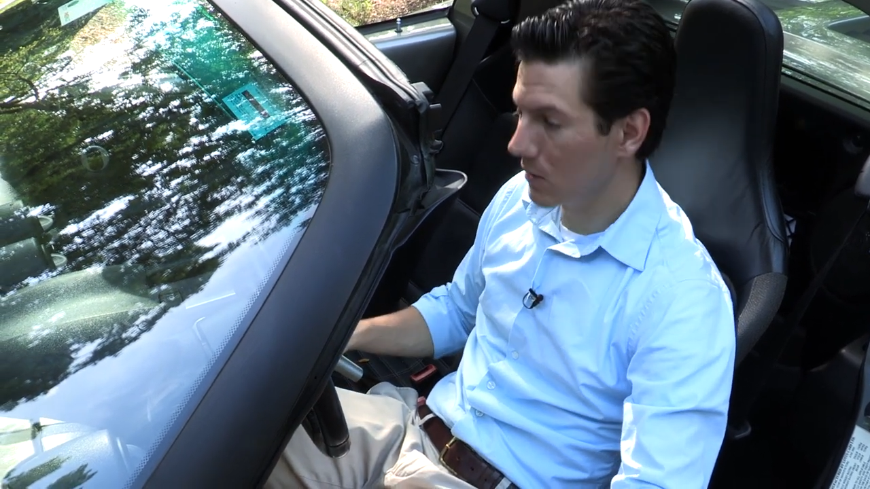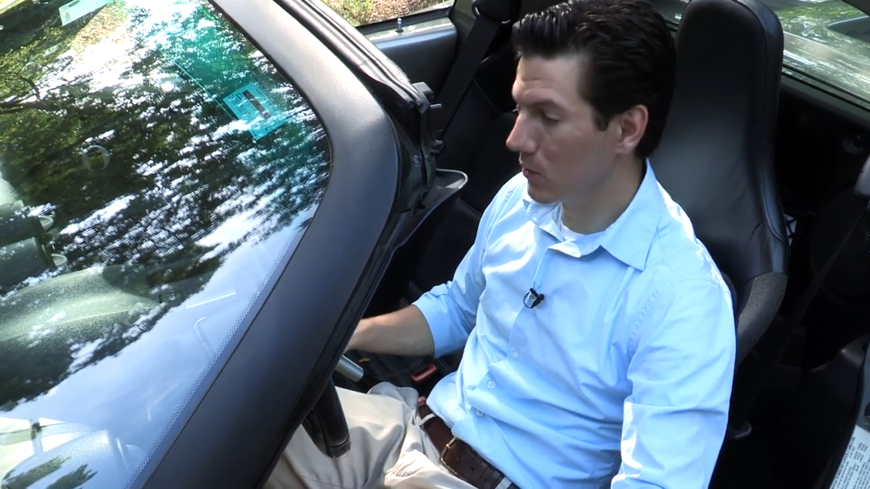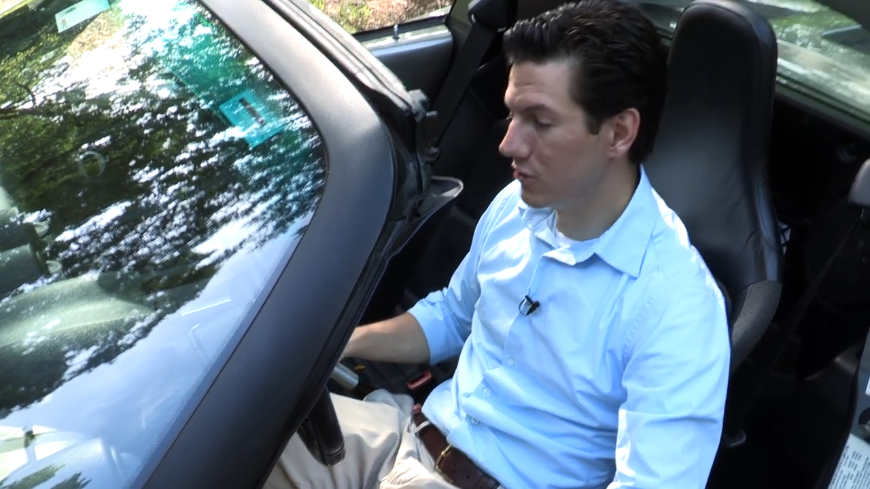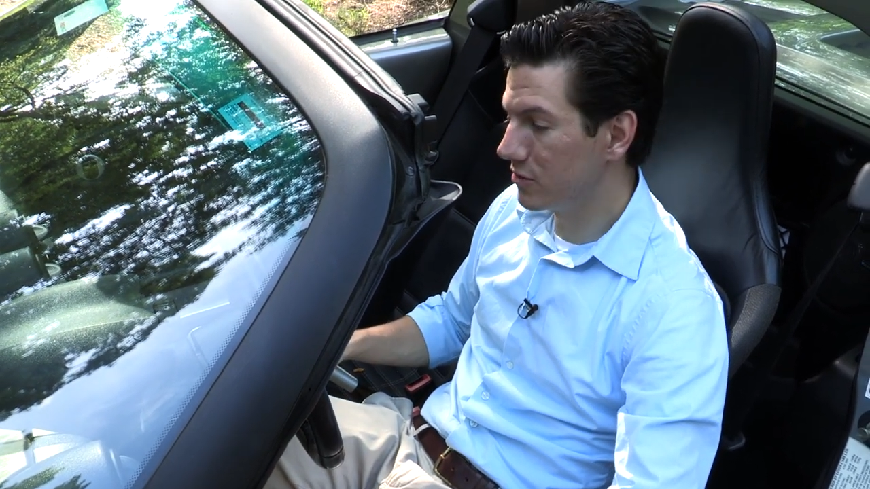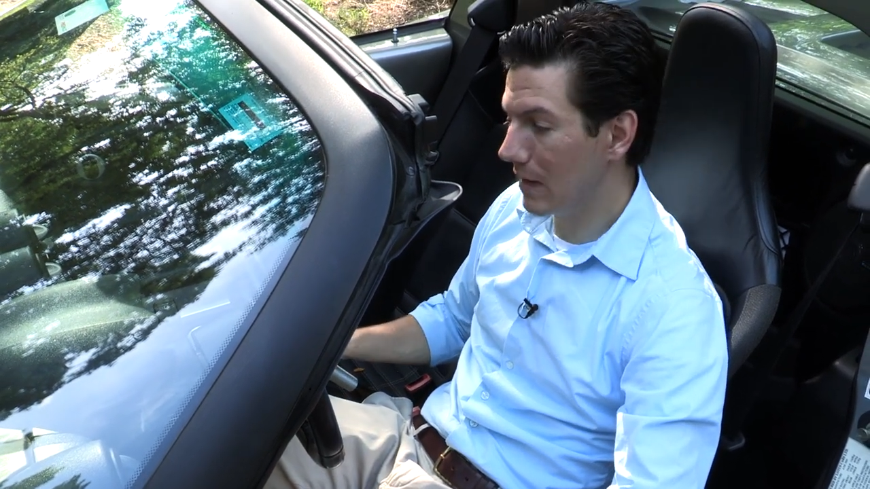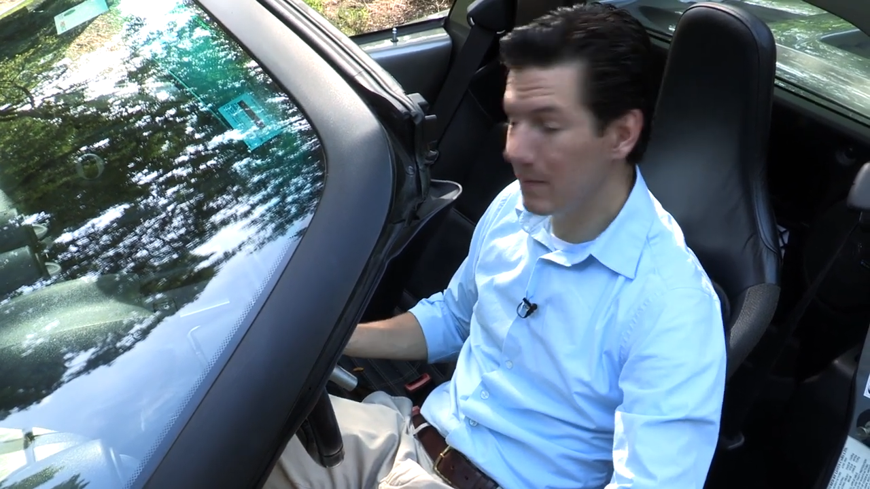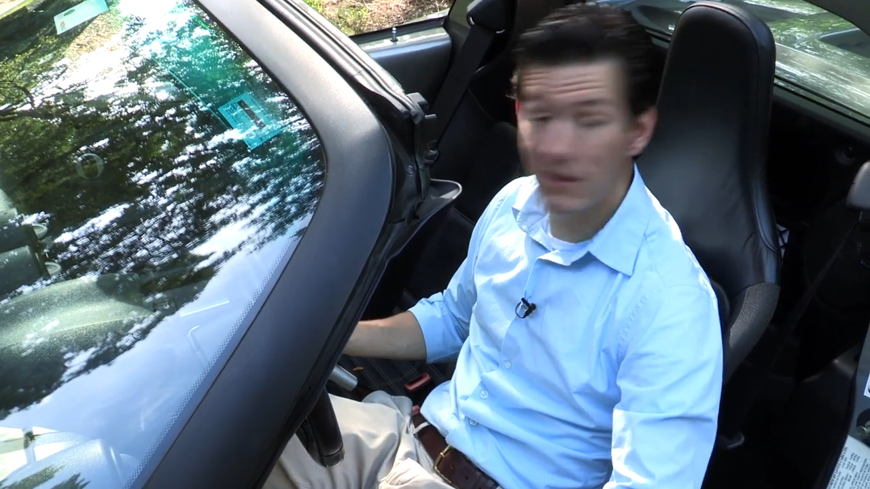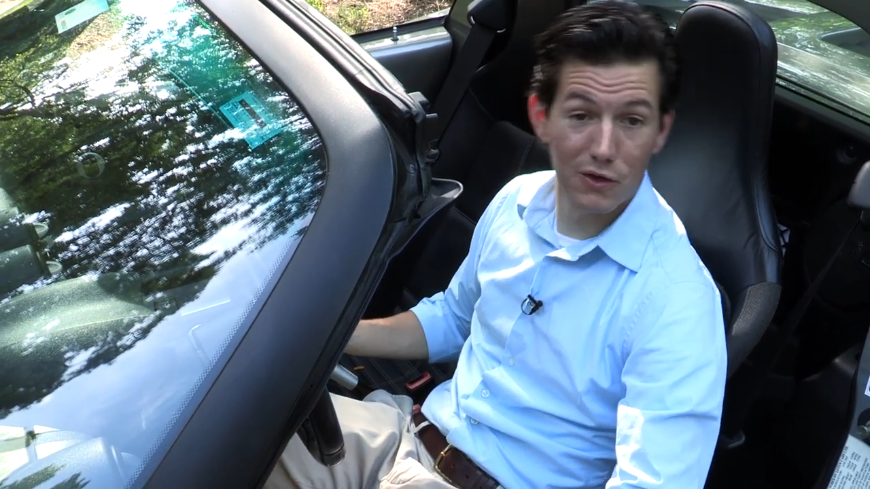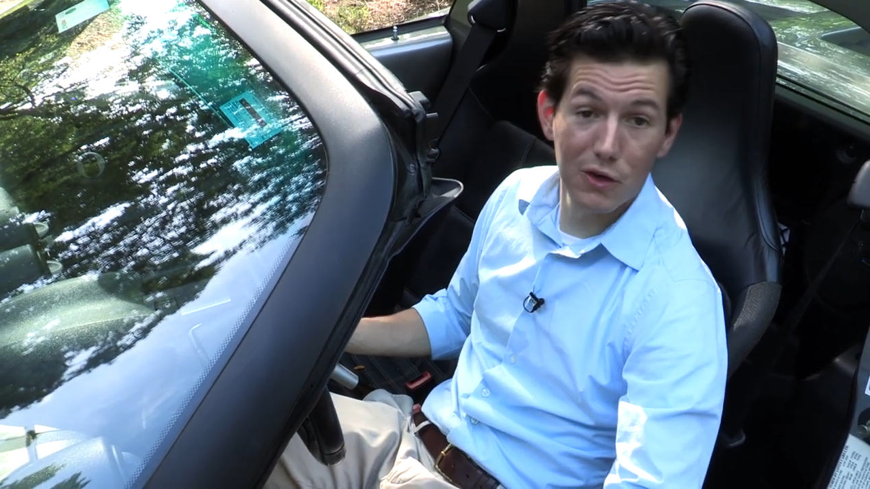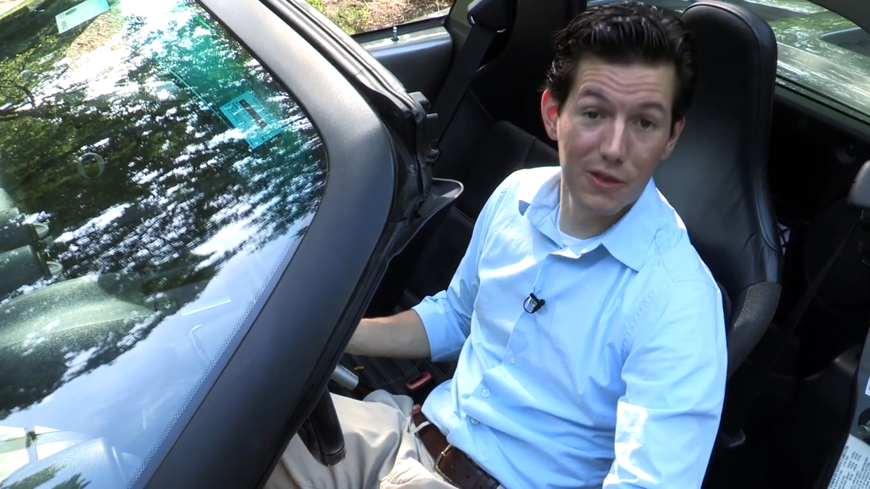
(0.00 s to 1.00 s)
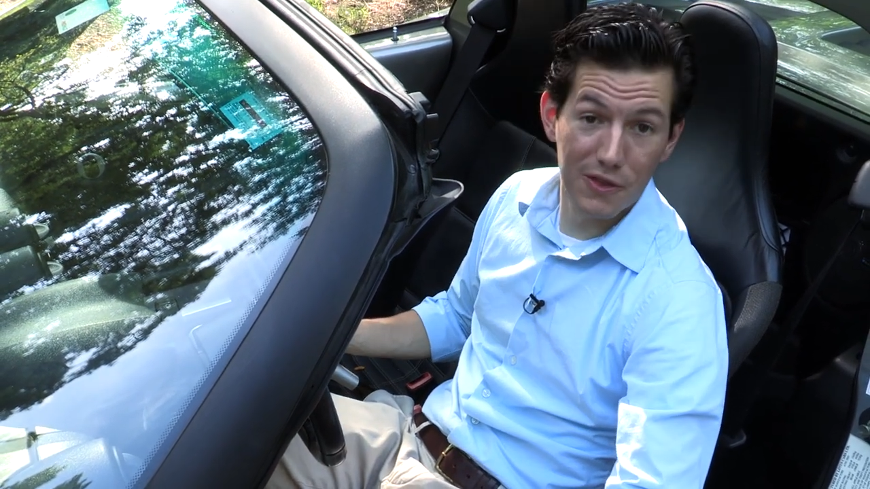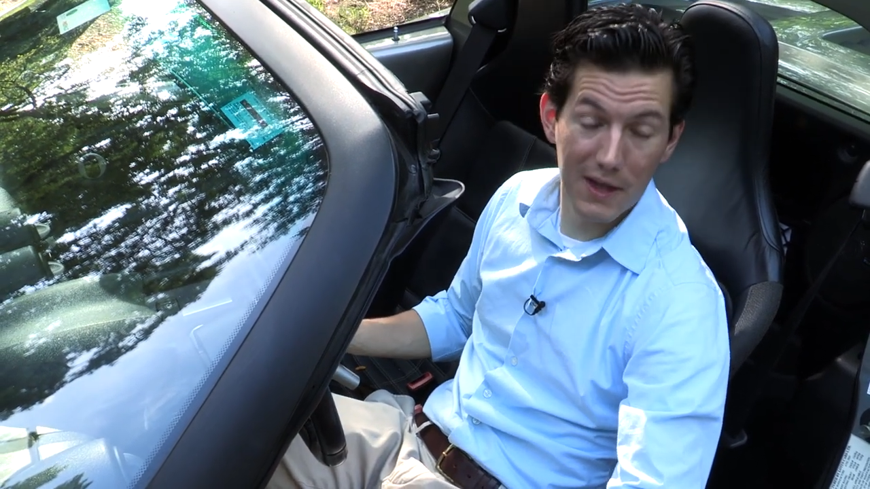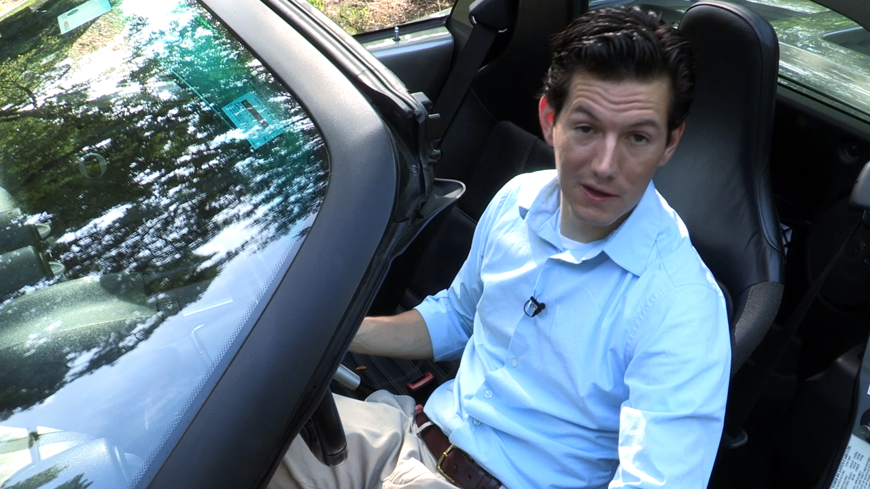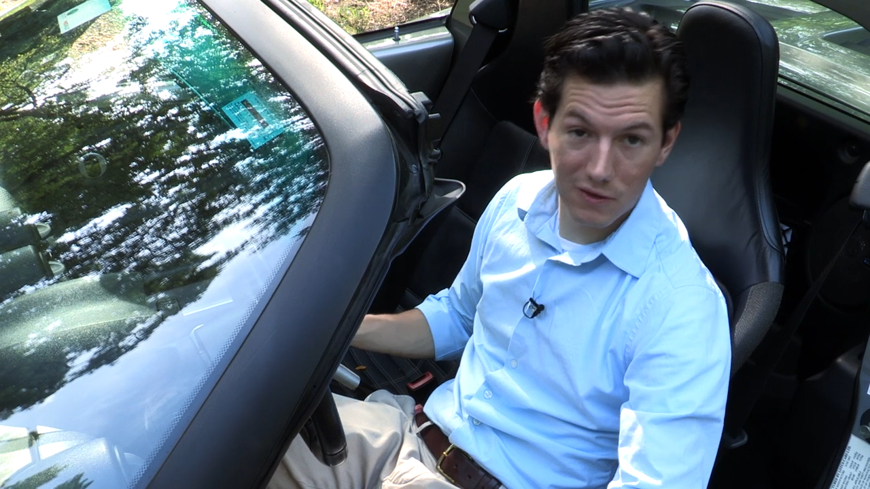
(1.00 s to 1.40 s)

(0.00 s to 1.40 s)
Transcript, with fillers: which maybe is a good thing,